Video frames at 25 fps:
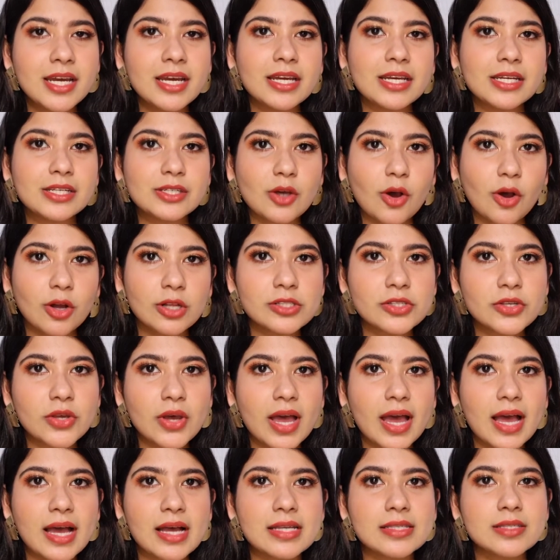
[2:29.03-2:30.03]
It also
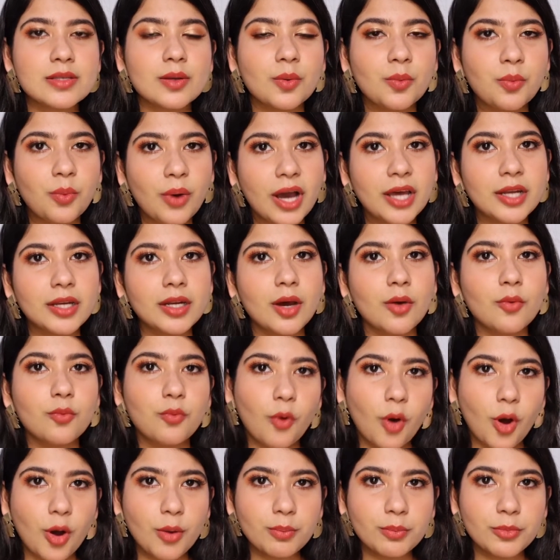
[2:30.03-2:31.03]
has one
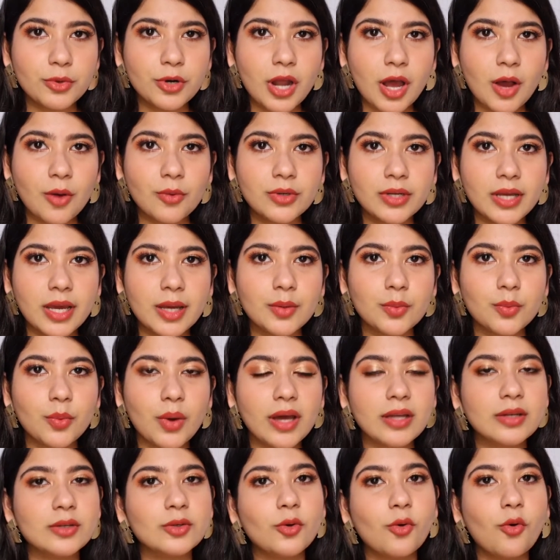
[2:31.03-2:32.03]
warm brown and
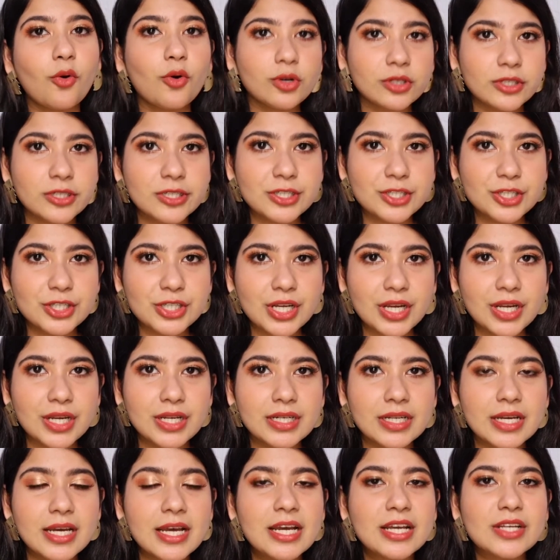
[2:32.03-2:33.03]
one coral shade,
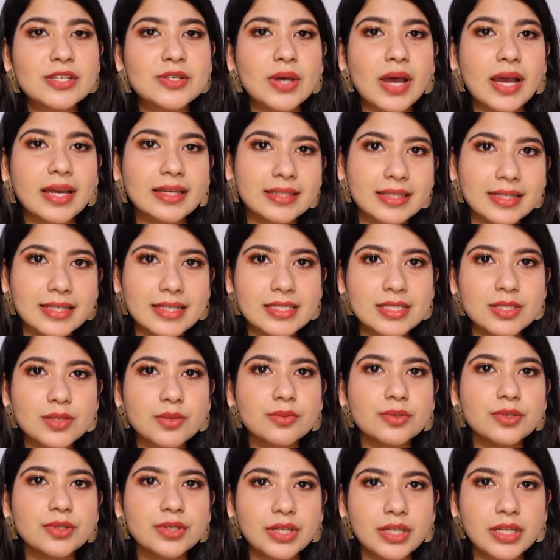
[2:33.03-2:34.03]
so I think it's a
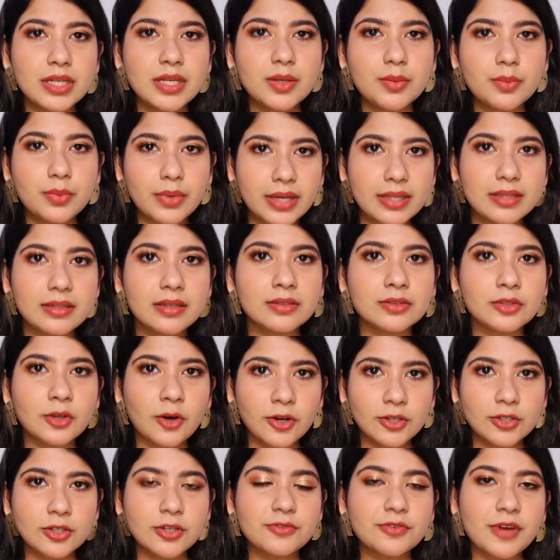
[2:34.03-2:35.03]
really well
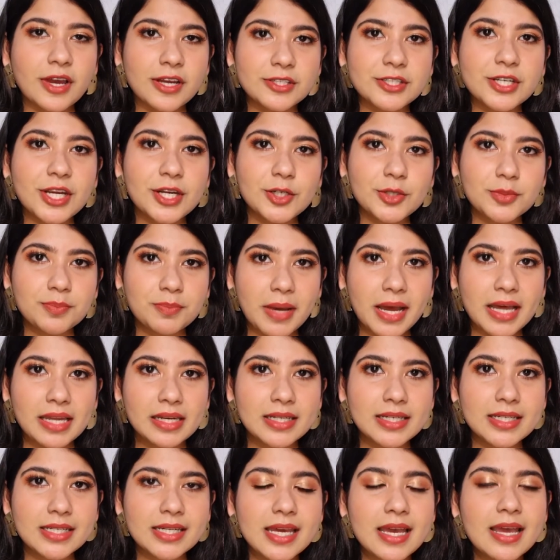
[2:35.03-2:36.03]
thought of eyeshadow
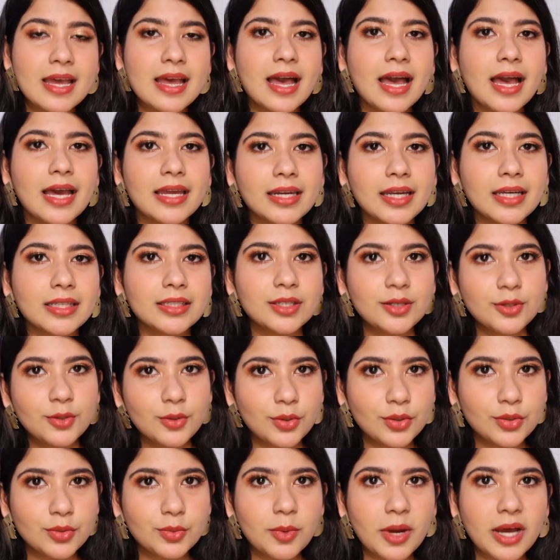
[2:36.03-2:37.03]
palette. Another
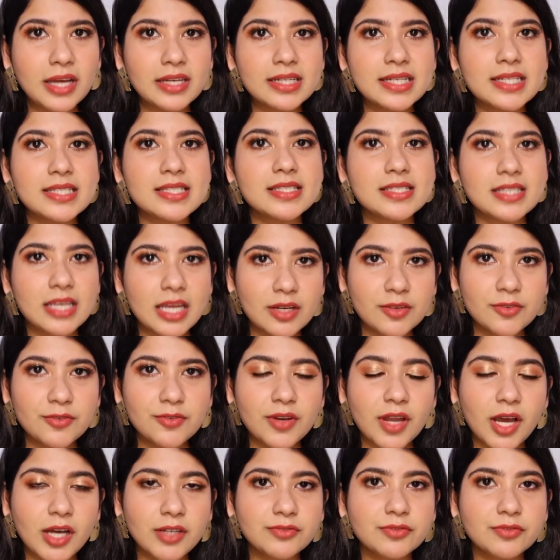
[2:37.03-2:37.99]
good one is Self Love